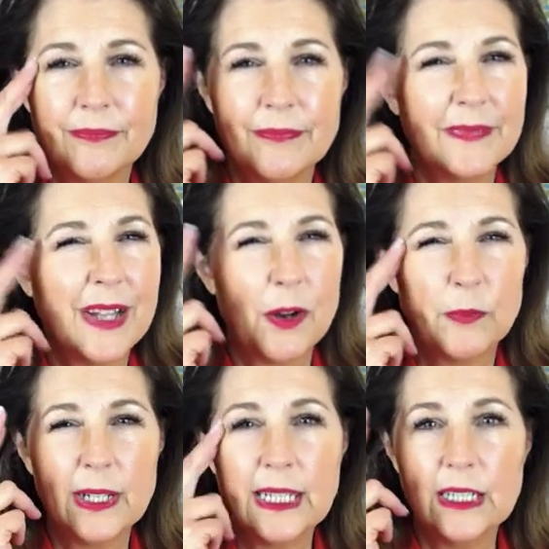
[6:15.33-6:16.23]
Not
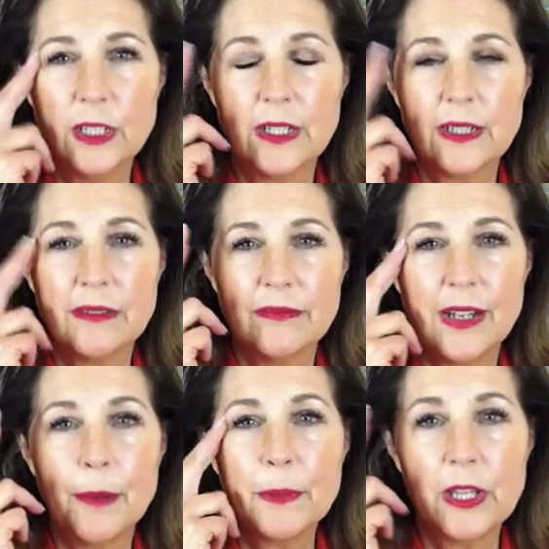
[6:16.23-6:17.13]
really look
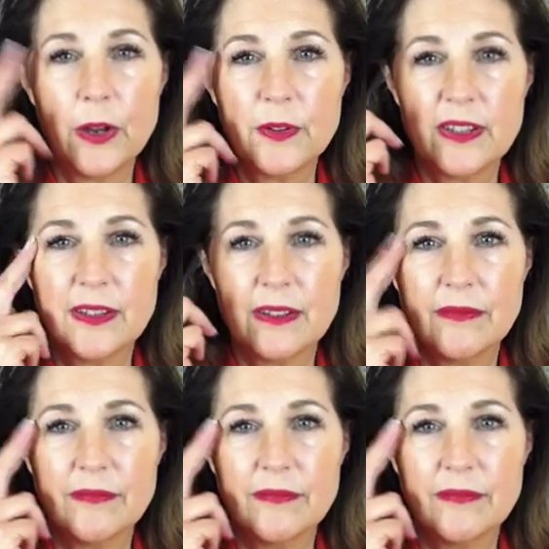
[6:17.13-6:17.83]
up close.